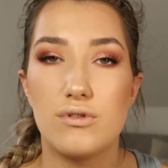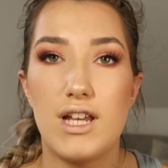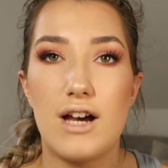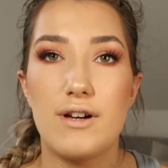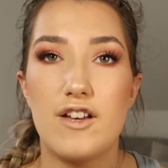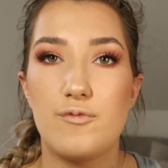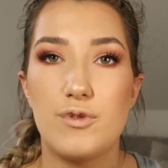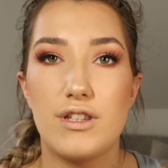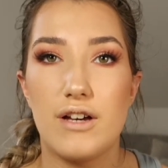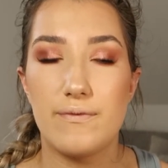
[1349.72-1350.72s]
now I've
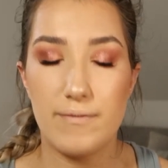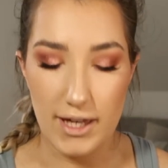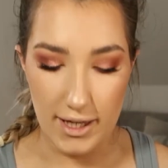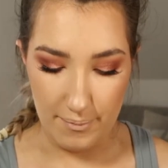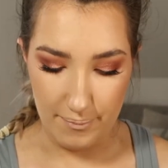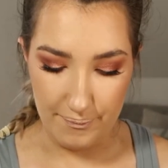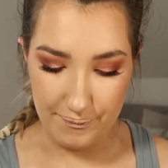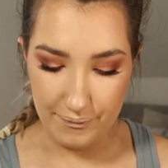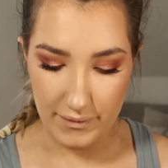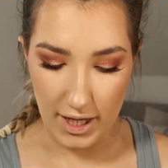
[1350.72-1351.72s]
put that
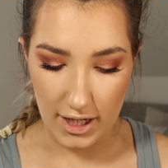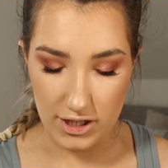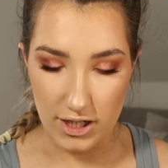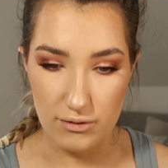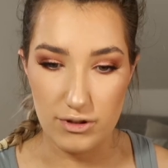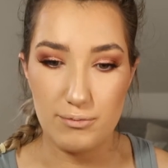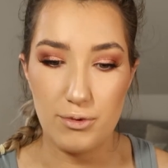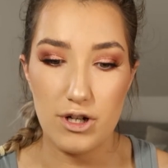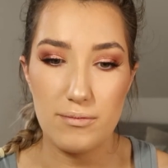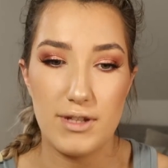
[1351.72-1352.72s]
eyeshadow on the
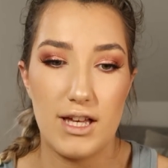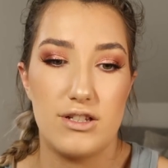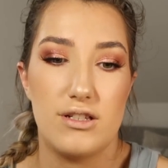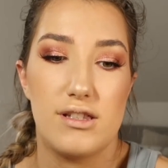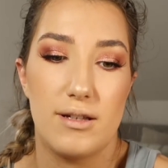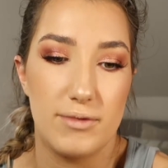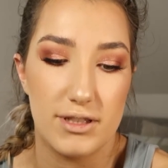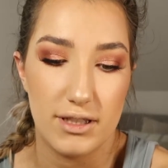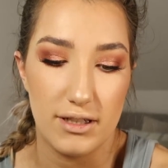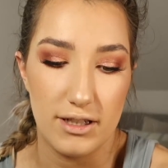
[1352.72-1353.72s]
bottom lashes, I'm
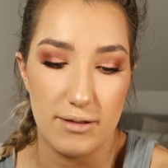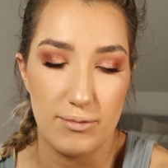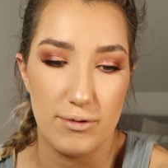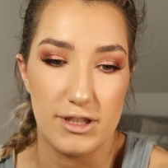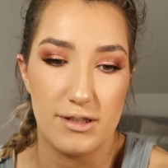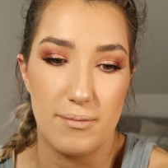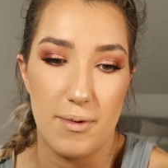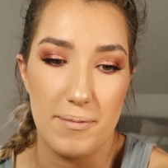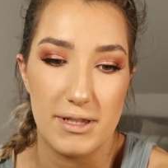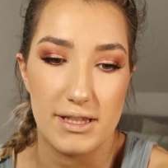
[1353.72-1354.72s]
just going to put some
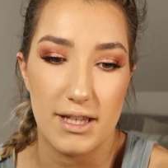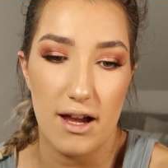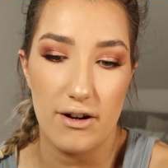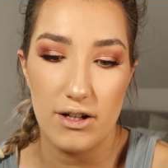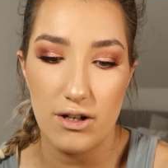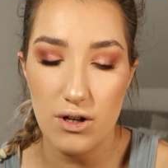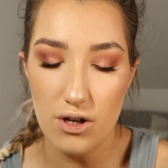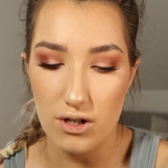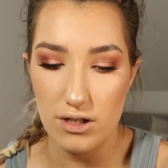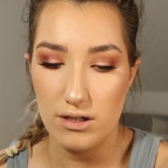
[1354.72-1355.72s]
mascara
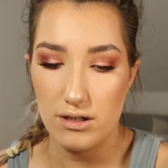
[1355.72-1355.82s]
on.